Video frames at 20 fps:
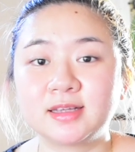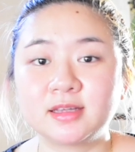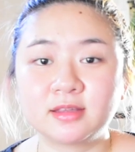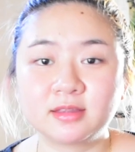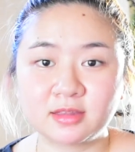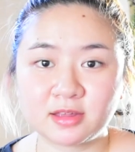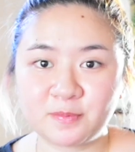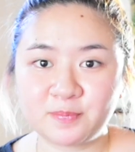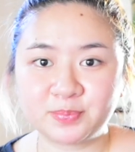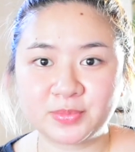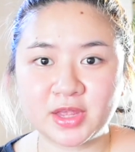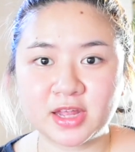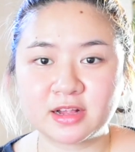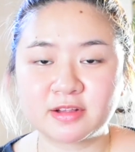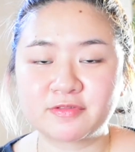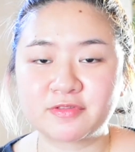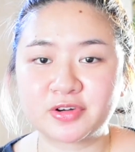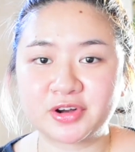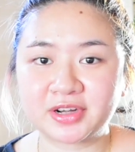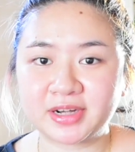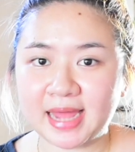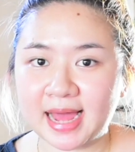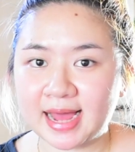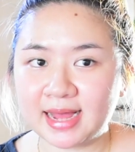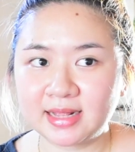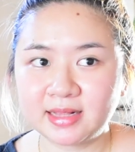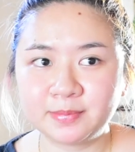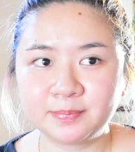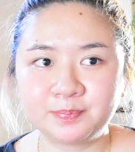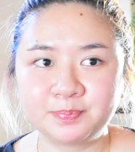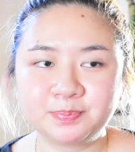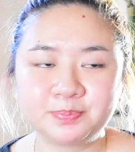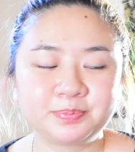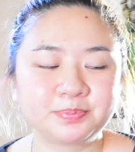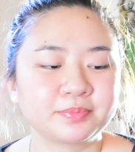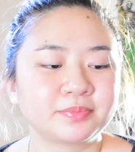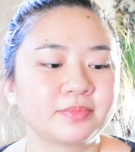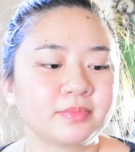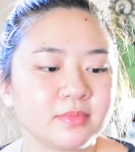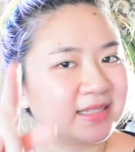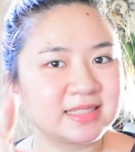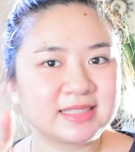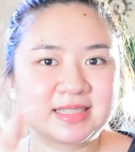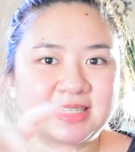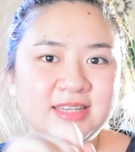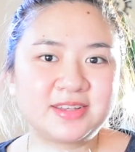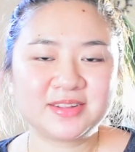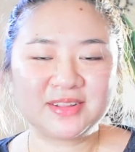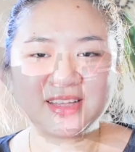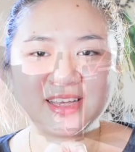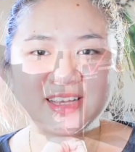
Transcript: the thumbnail for that. See you